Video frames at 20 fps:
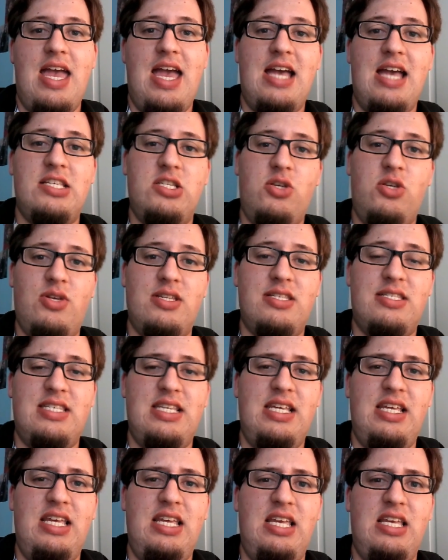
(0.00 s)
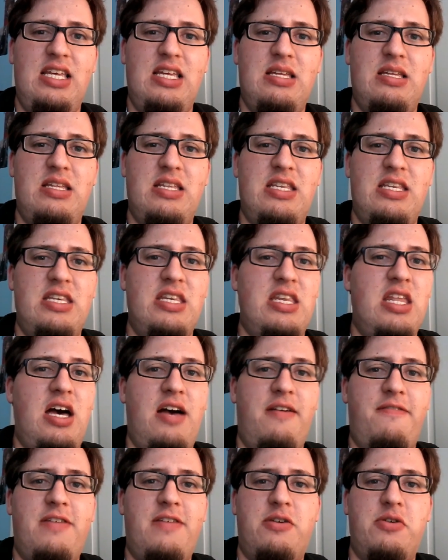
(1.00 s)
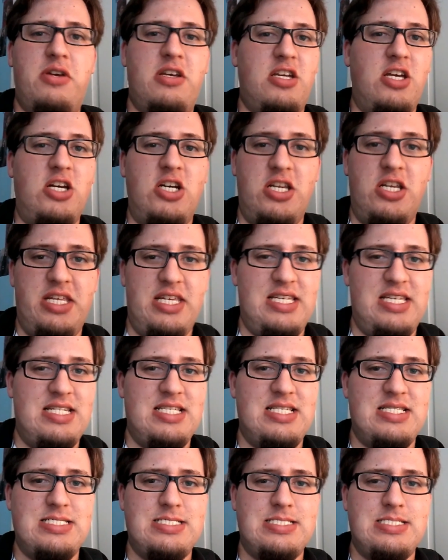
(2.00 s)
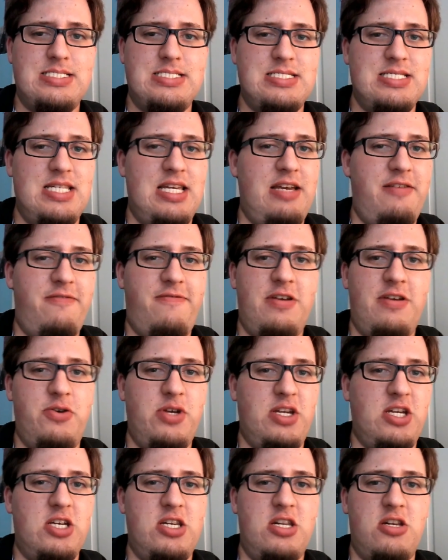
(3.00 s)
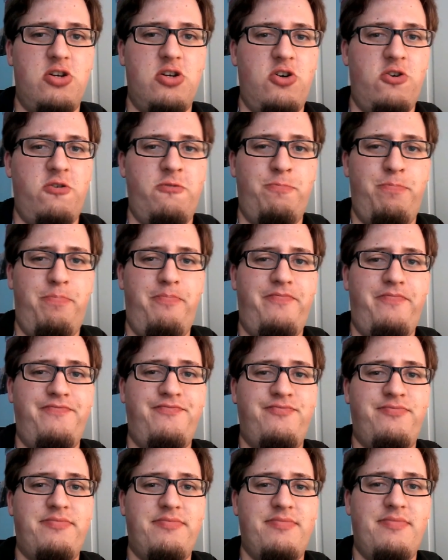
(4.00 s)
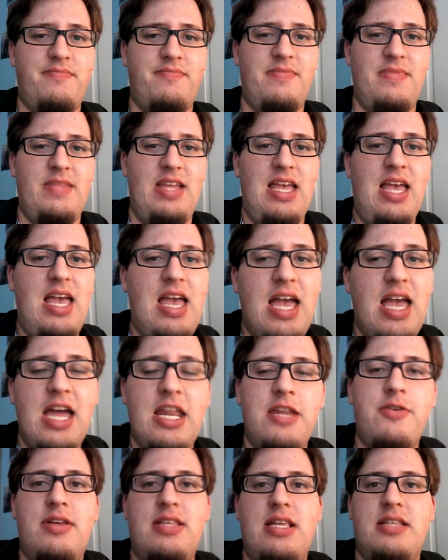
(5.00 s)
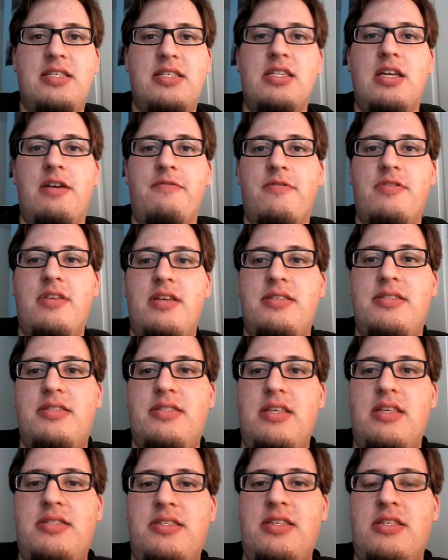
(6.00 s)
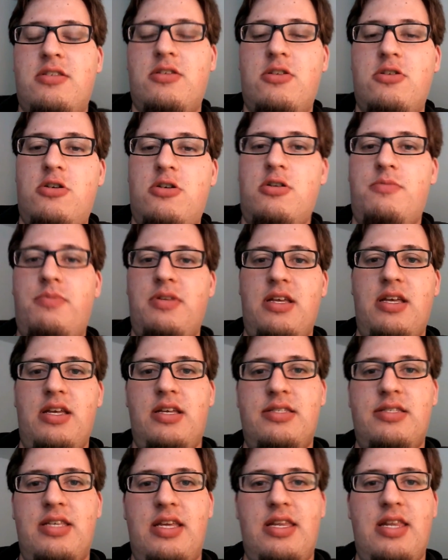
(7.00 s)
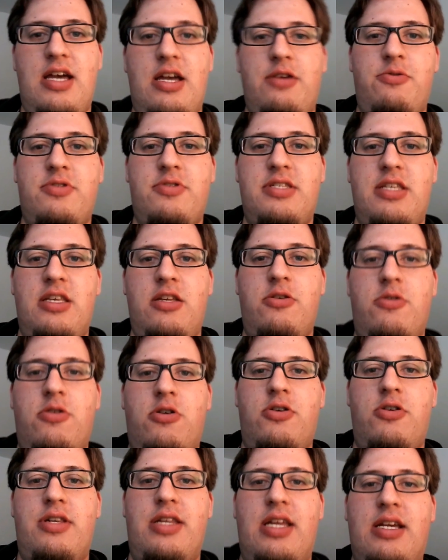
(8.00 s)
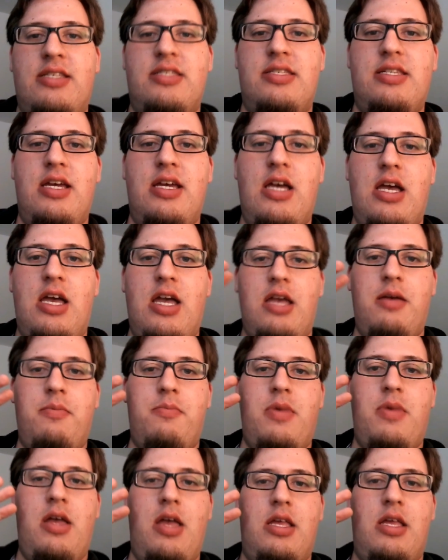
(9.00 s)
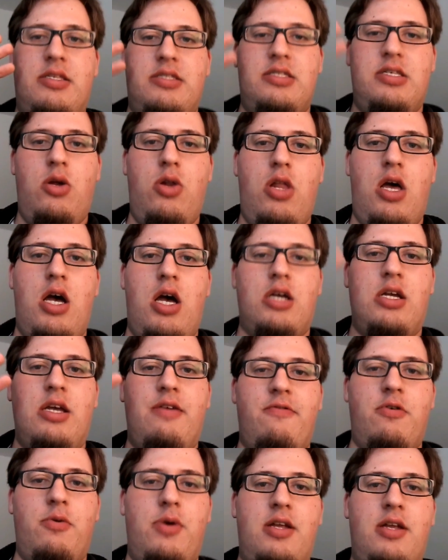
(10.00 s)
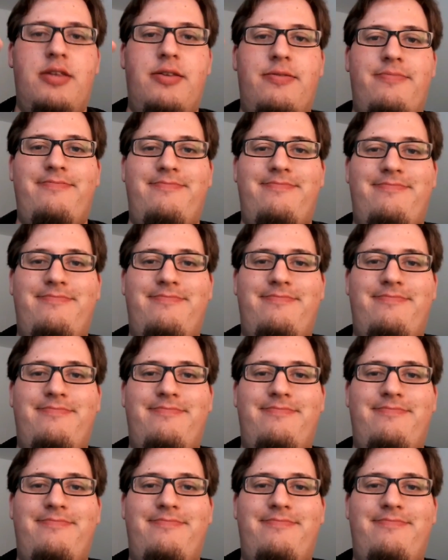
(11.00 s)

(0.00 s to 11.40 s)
As you can see, not very good. Not very good at all. Anyway, that's enough of this. This is GardeBlaze, and I will see you next time. So long, everyone.